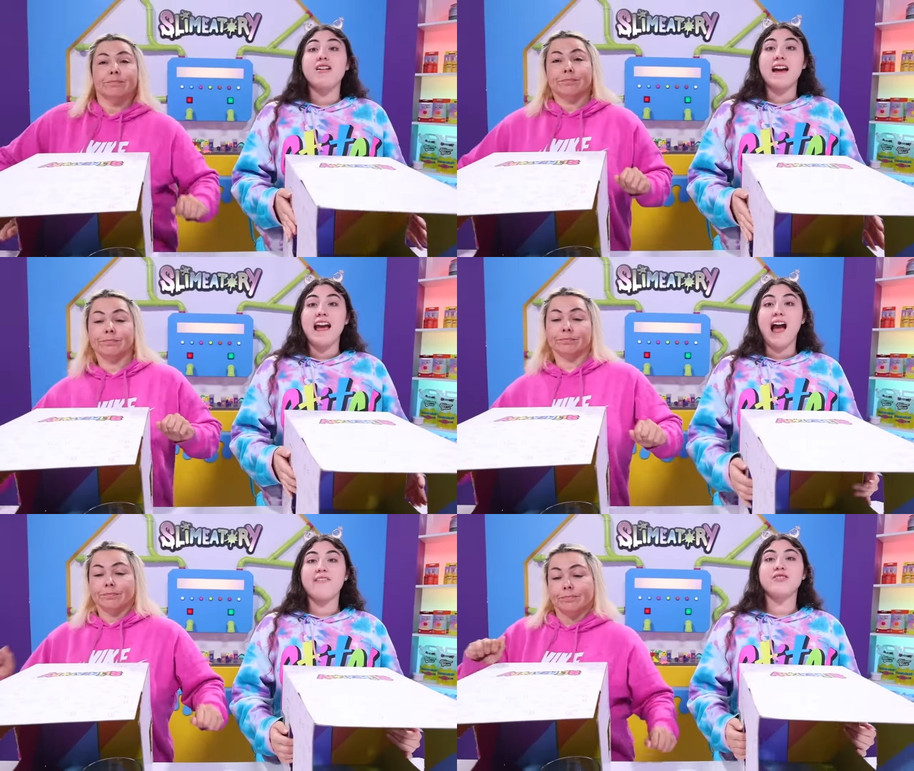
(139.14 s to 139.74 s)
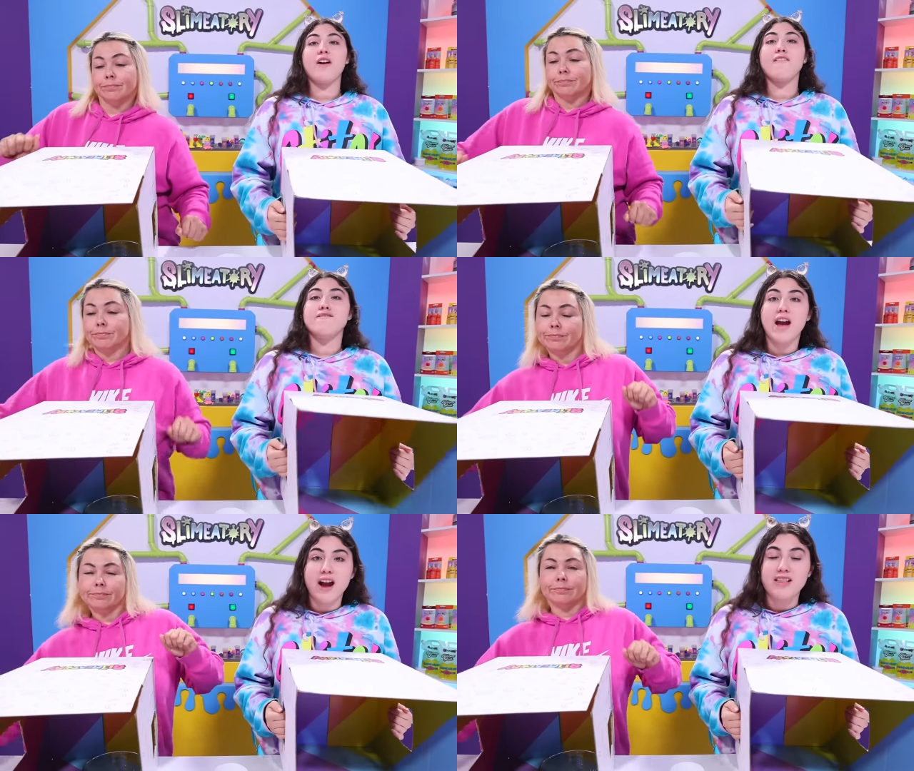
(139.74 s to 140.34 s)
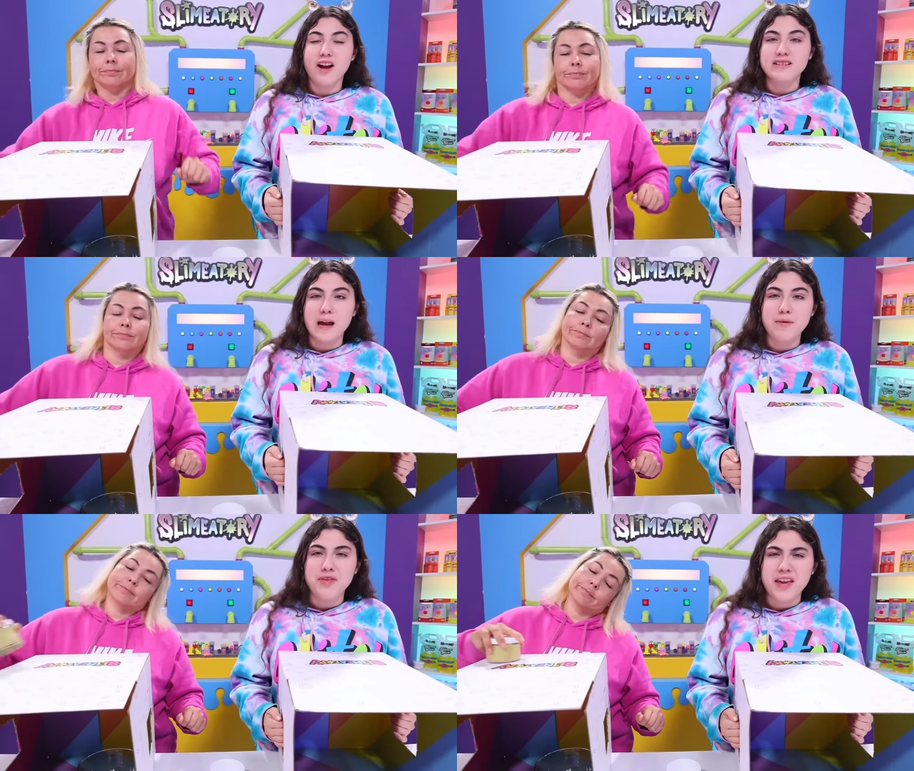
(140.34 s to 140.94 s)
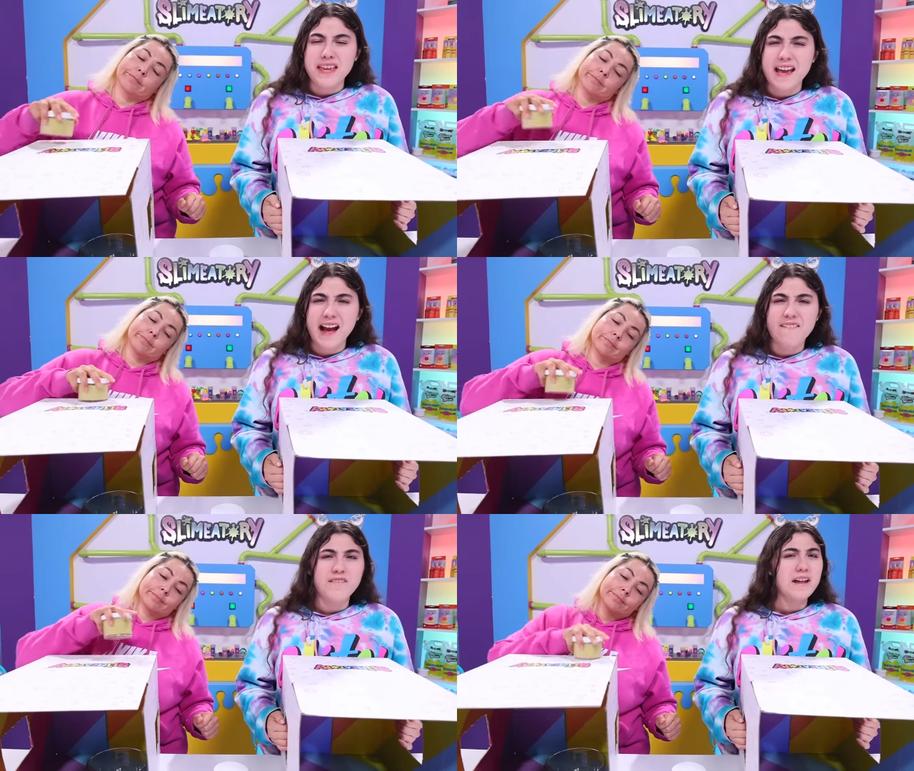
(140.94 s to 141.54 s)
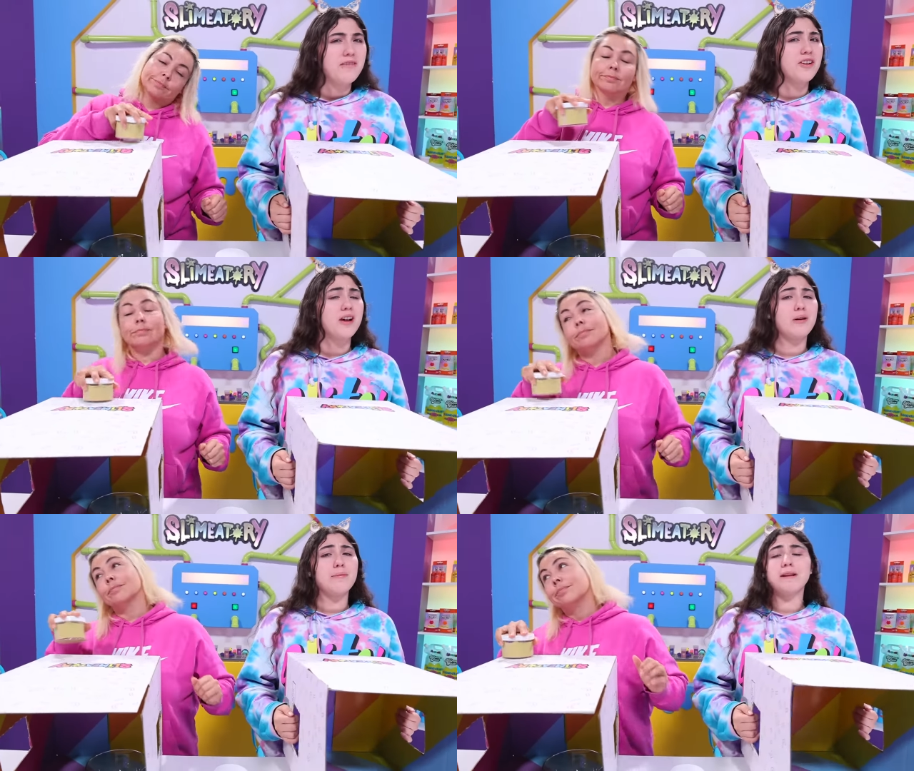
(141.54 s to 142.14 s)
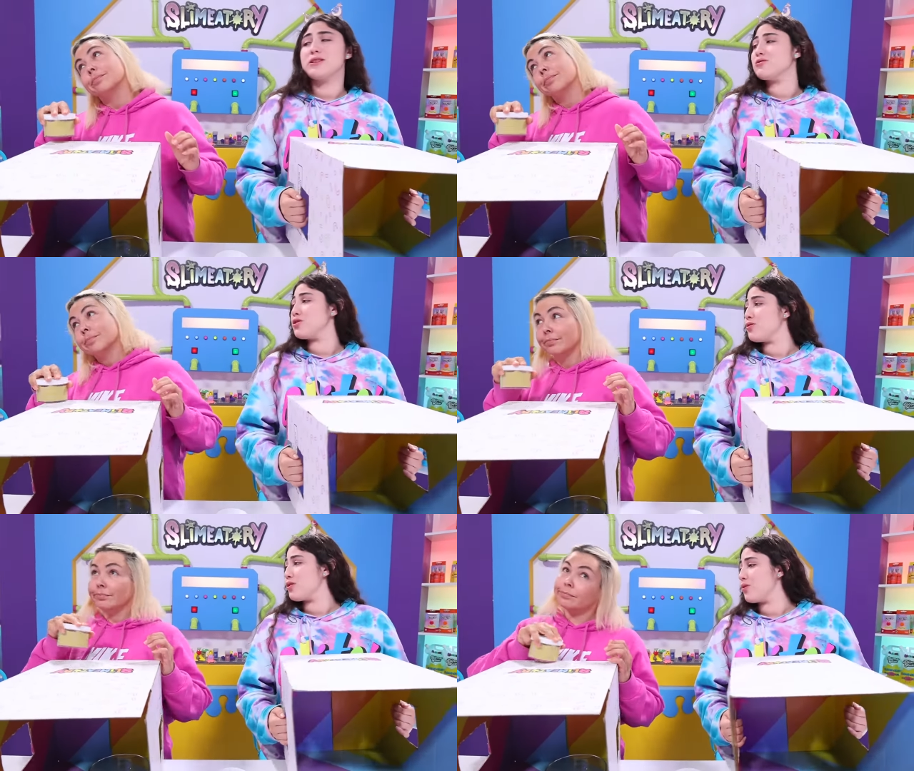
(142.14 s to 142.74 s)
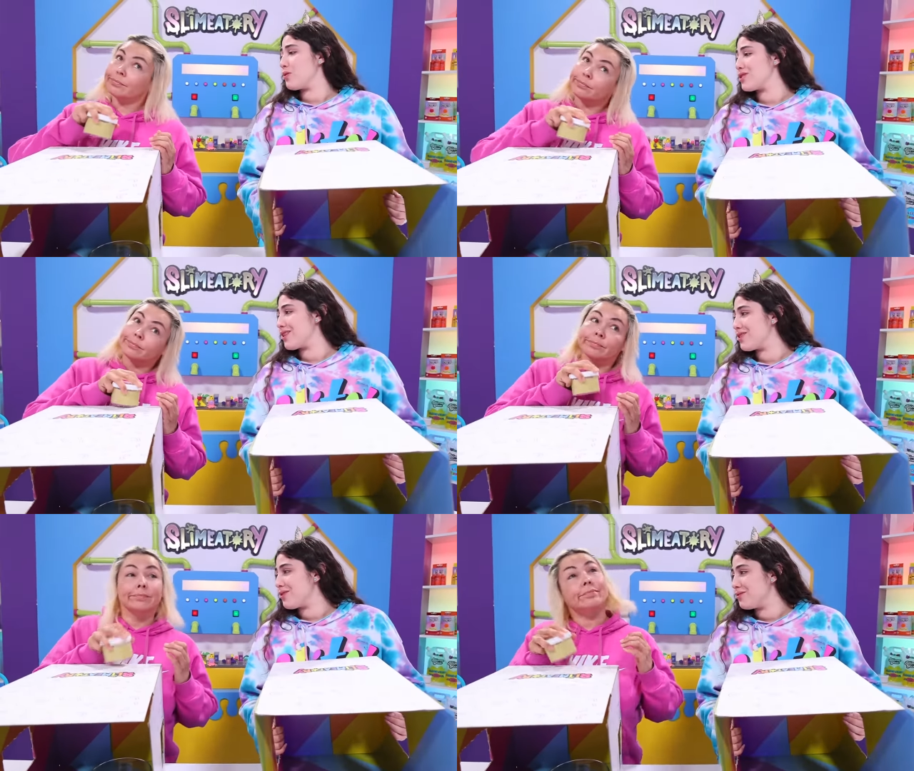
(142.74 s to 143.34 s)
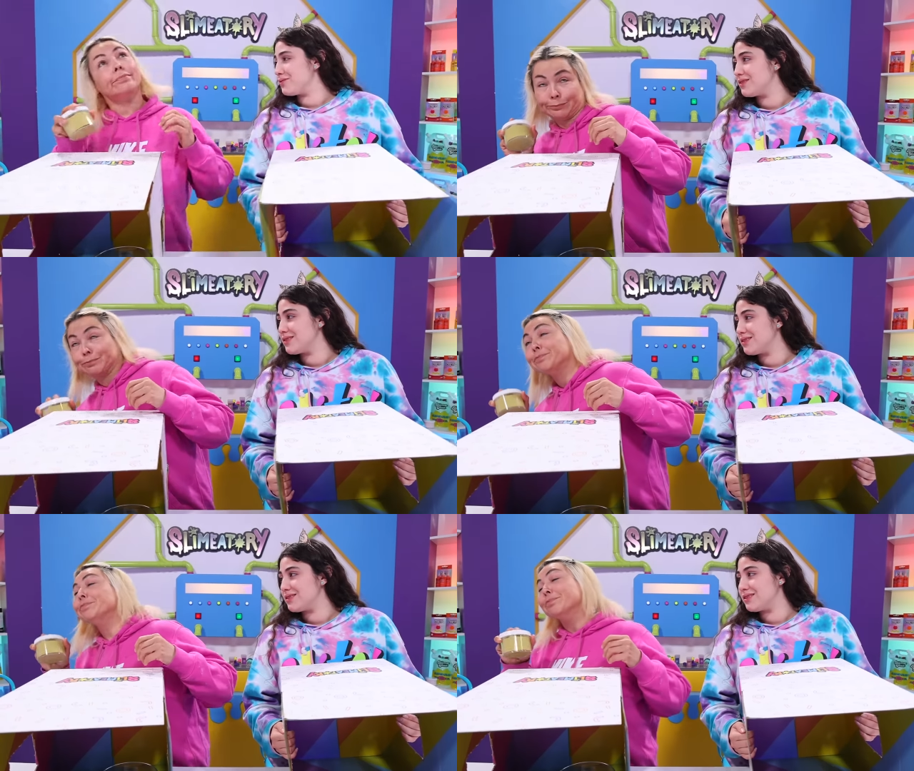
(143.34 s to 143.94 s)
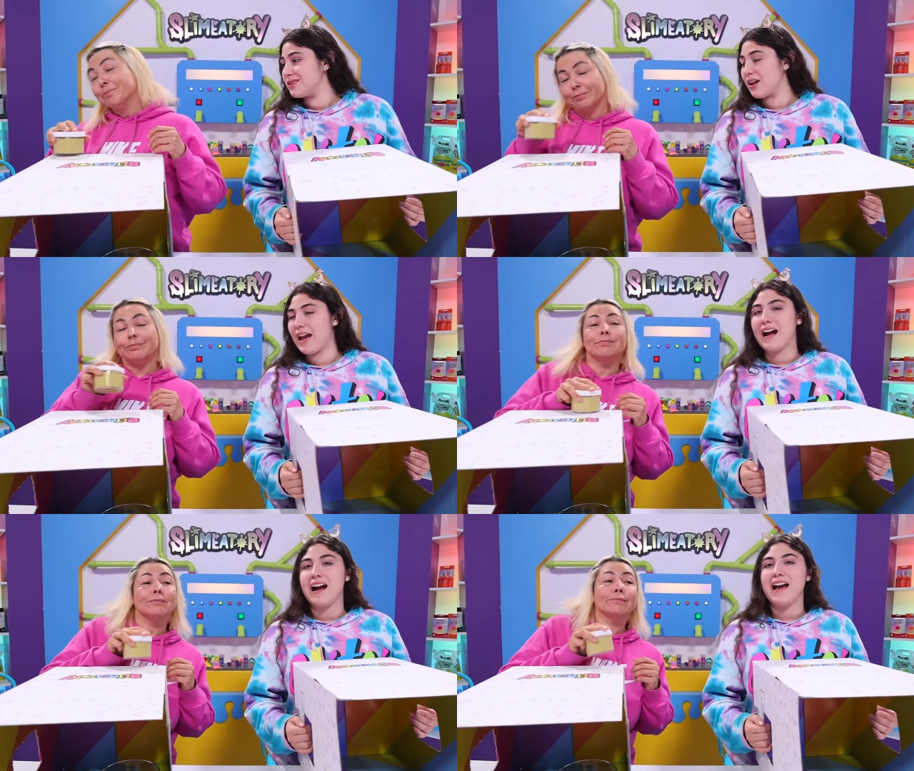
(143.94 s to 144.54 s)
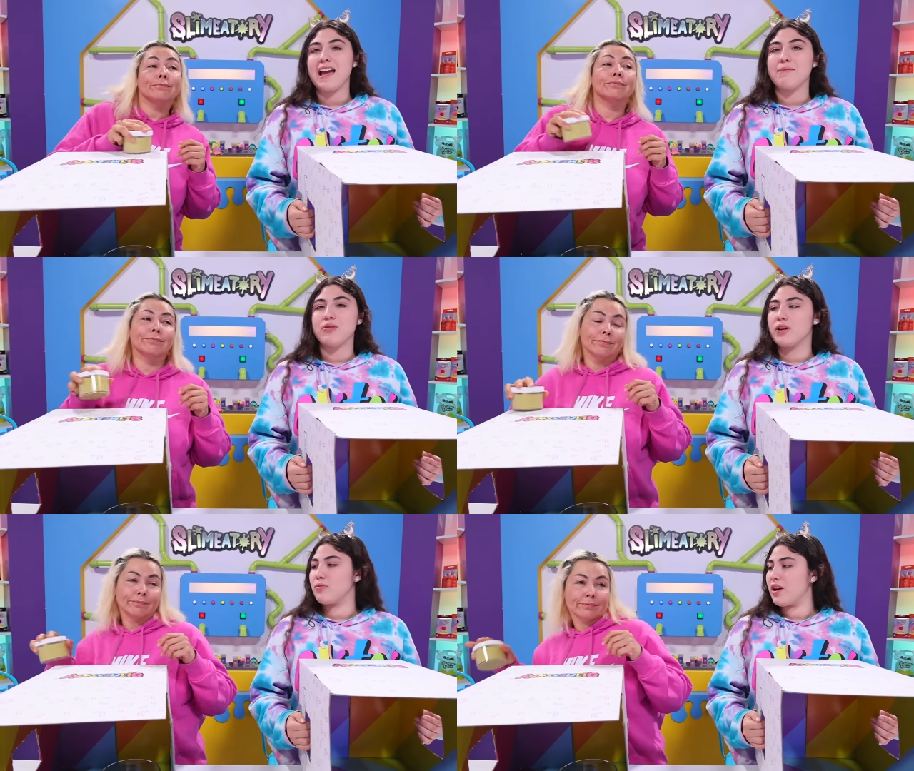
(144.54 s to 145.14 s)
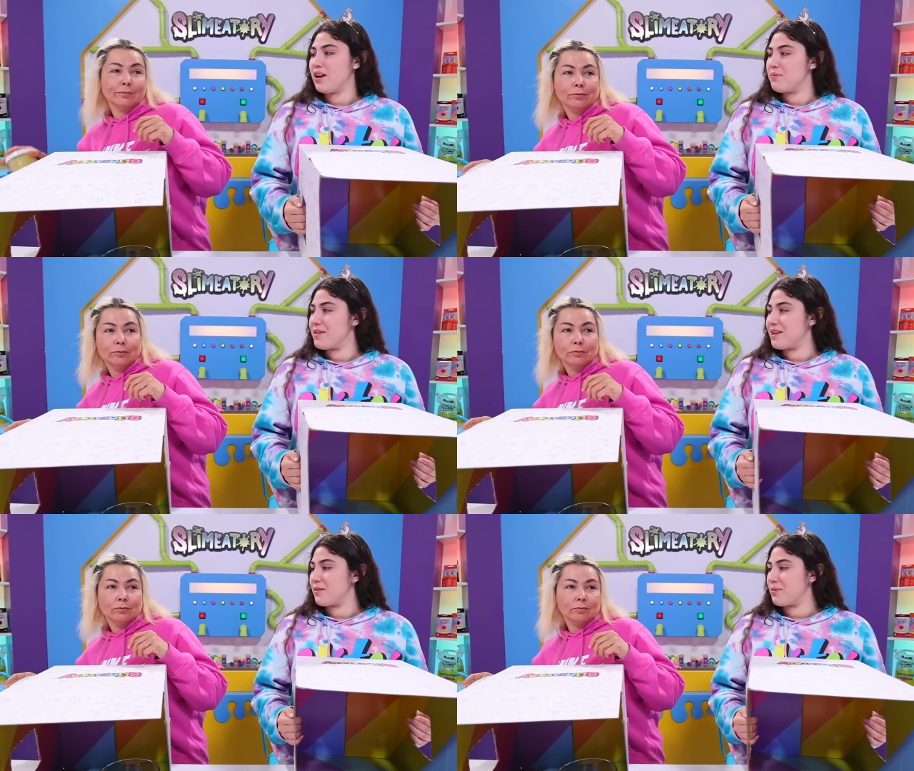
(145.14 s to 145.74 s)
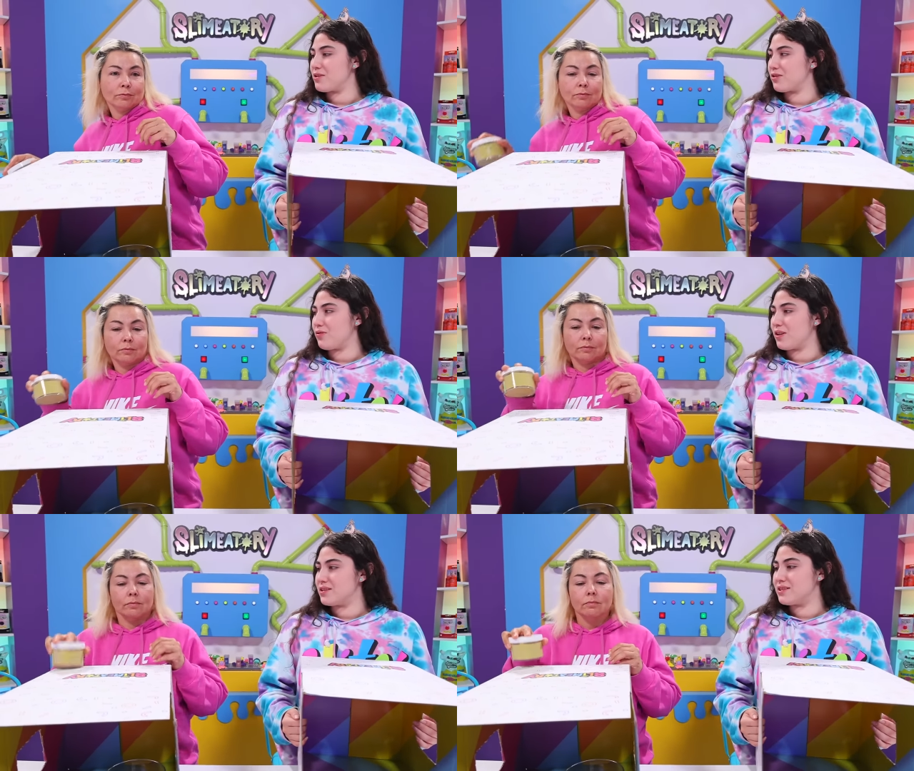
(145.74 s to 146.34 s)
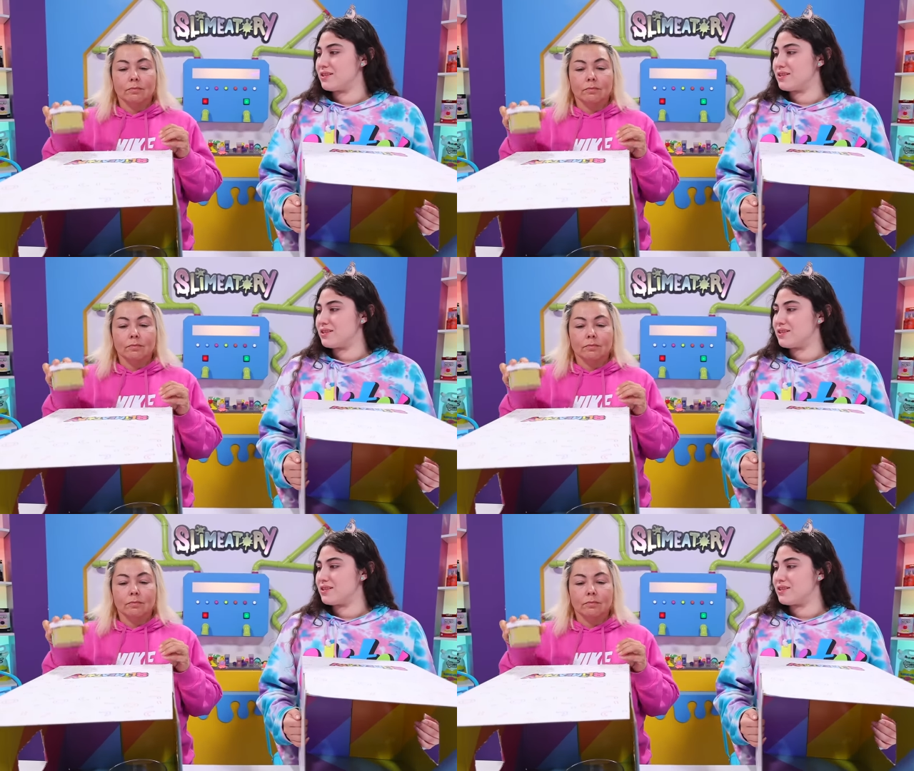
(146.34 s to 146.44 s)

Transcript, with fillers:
Speaker 1: Okay, after a very long time of thinking, I finally figured out what I'm gonna do. Do you know what you're gonna do? Mm-hmm. Okay, I am going, why are you making a bunch of noise?